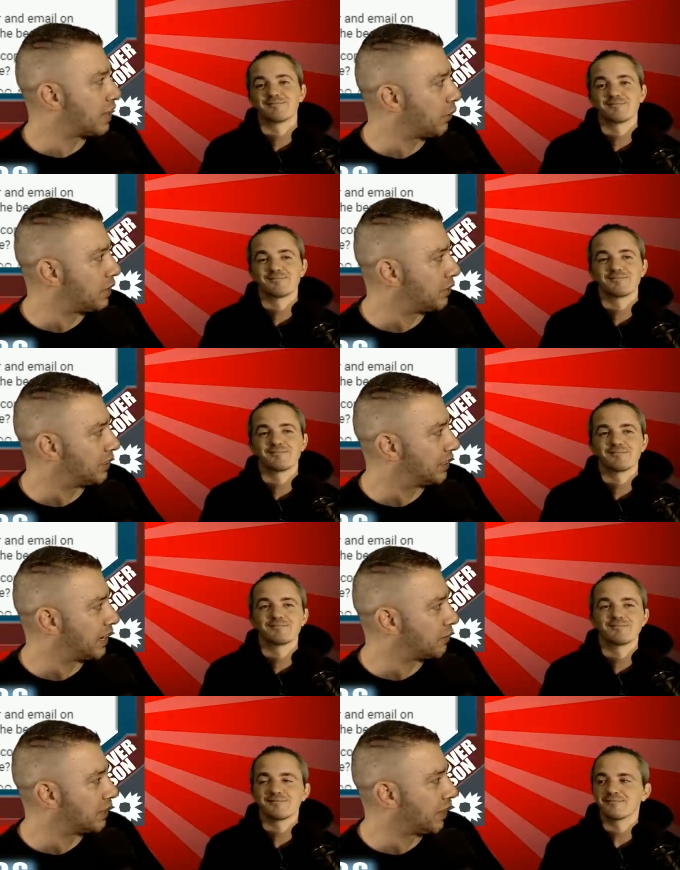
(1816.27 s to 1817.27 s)
Speaker 1: way you could connect with
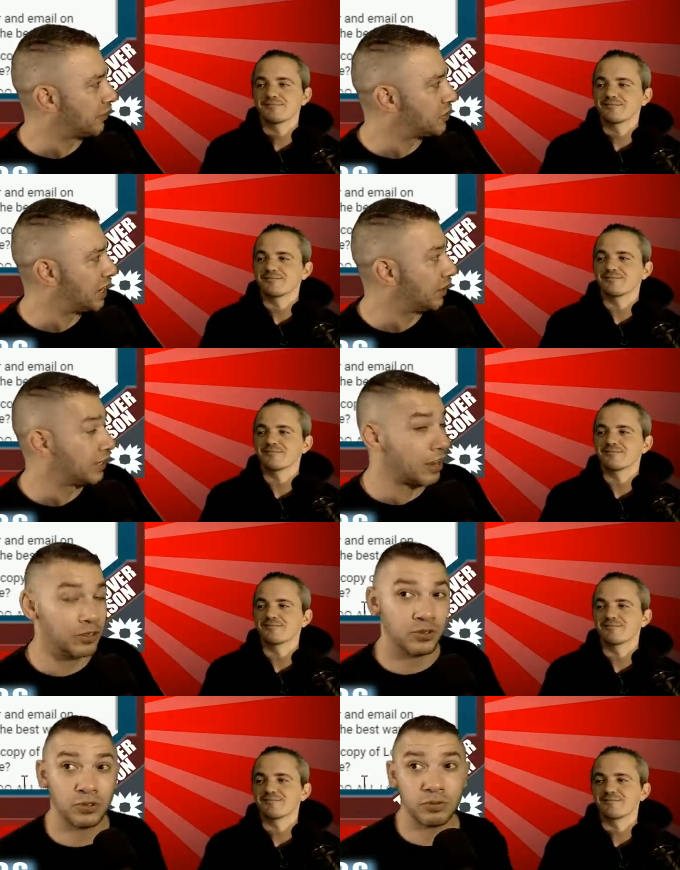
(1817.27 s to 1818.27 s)
another channel, and now
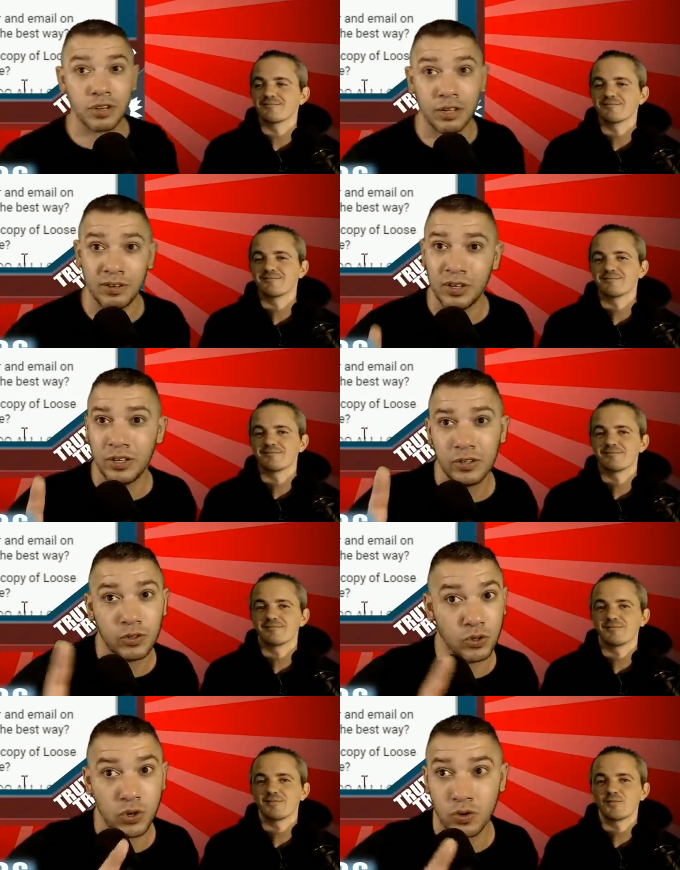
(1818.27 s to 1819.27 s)
YouTube's like,
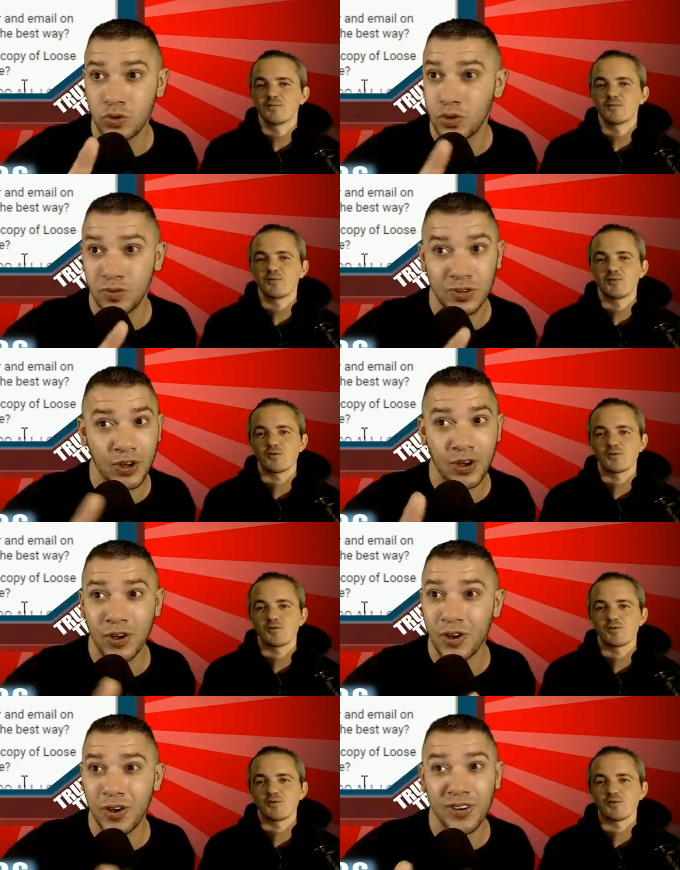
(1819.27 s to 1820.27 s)
no, no, no, no,
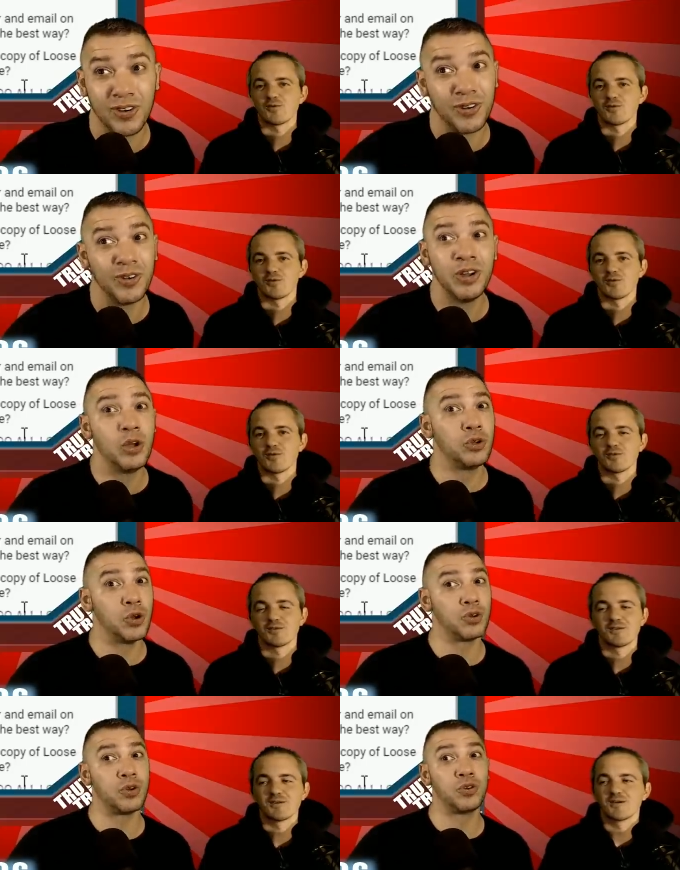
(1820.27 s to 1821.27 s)
no, no, no, no,
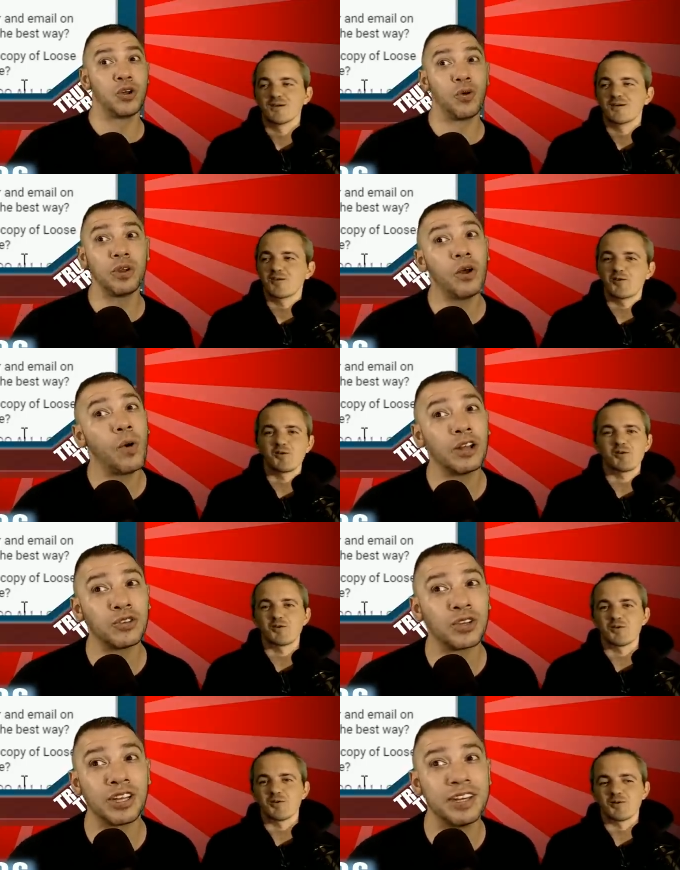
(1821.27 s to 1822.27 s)
no, no. We don't no, want you no,
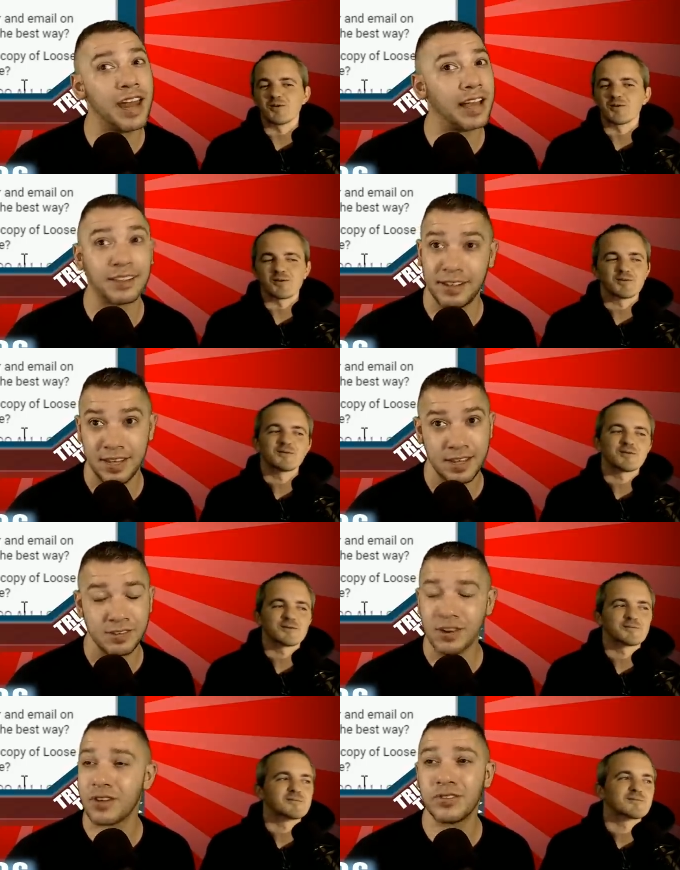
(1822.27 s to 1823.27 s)
connecty. No,
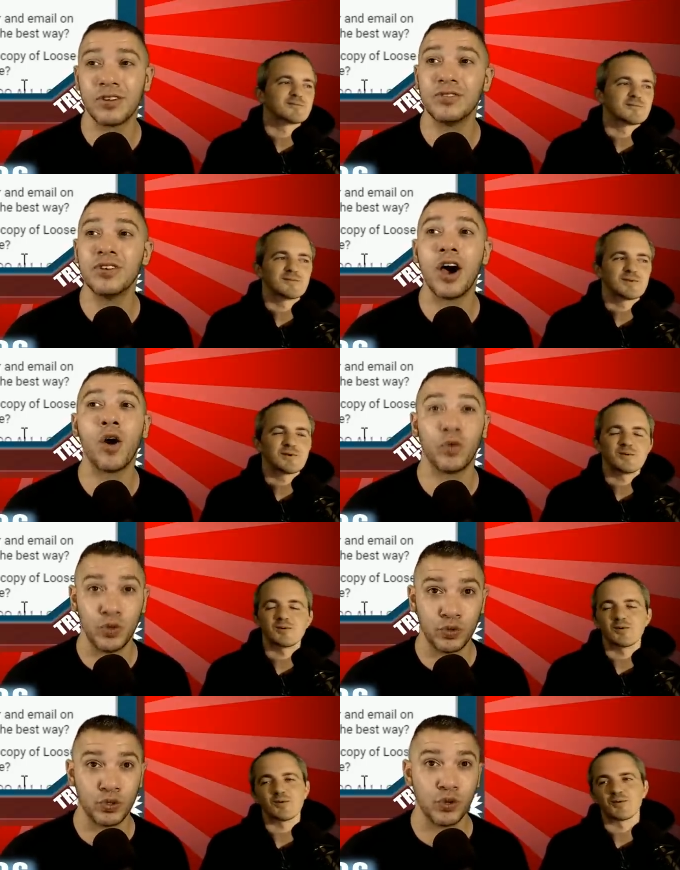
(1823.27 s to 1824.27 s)
no, no, no
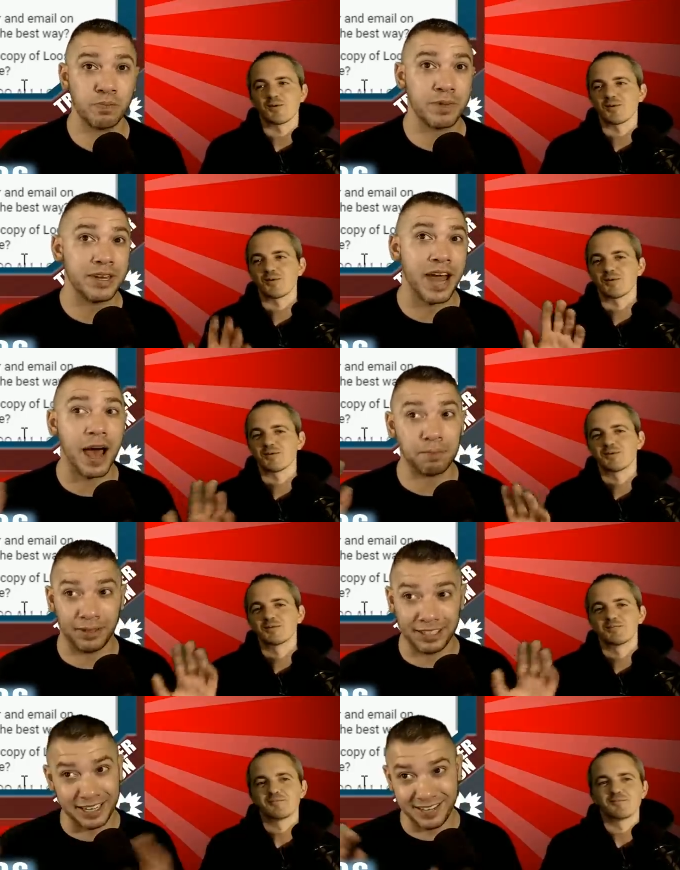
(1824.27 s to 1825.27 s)
YouTube no, no,
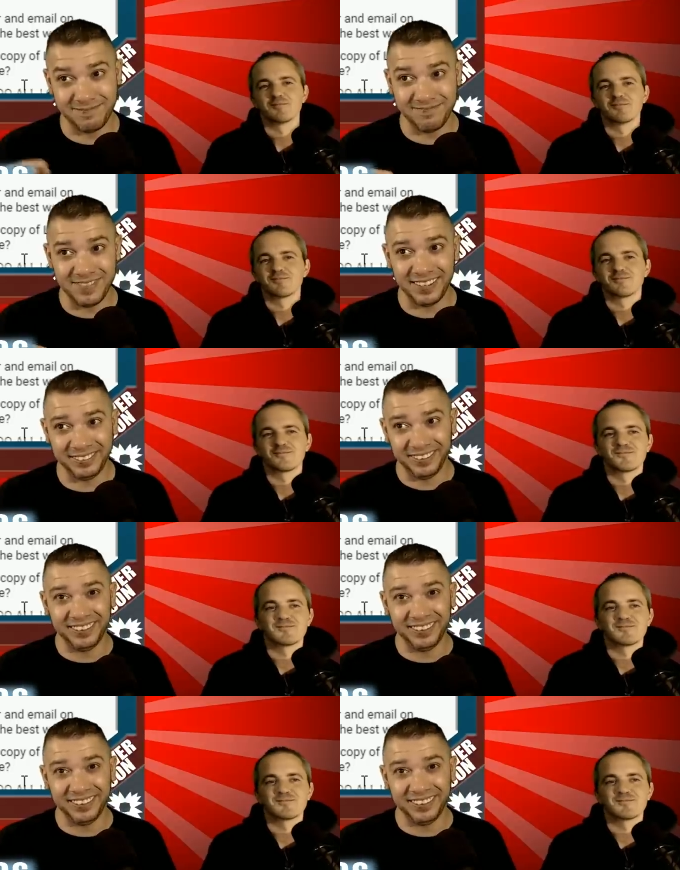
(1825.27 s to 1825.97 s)
monopoly. No.